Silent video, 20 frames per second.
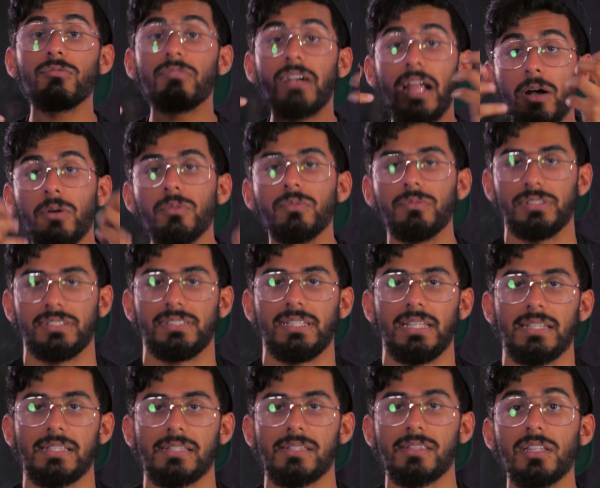around with
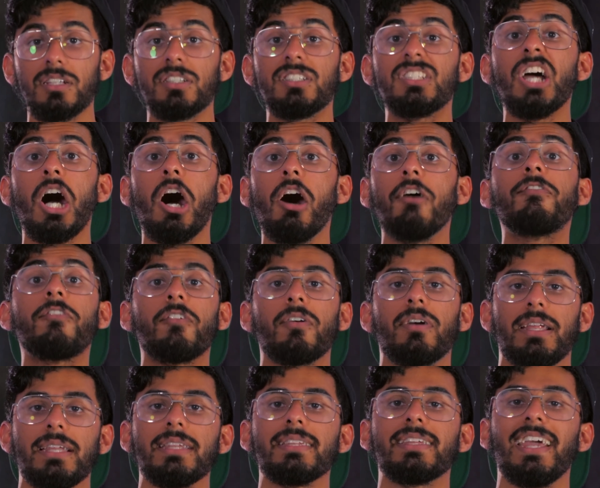this the tougher
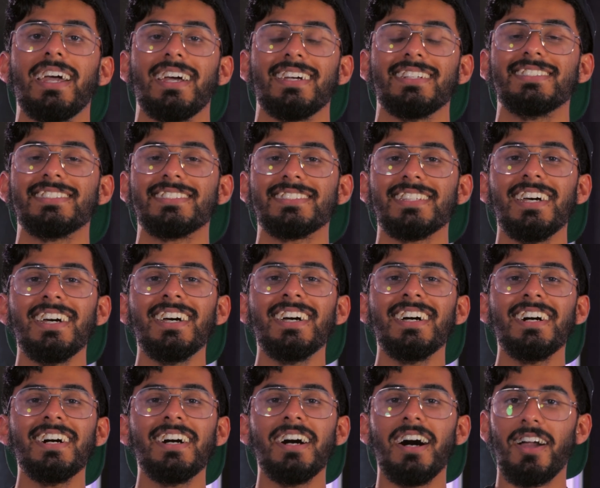it gets
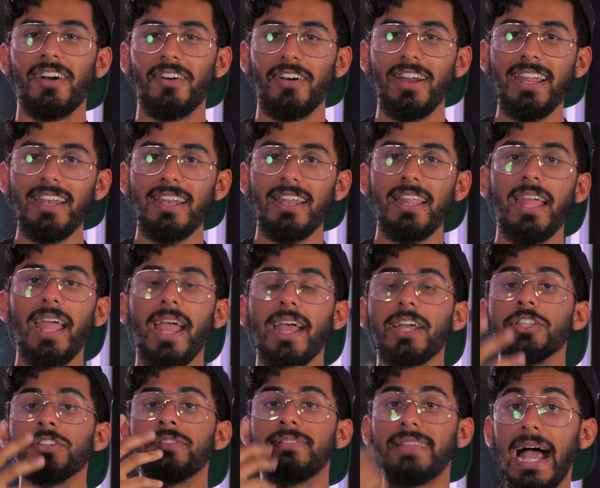all right
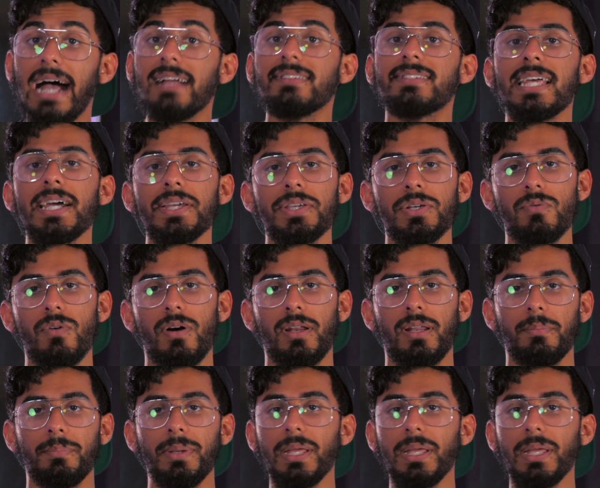that's how you wanna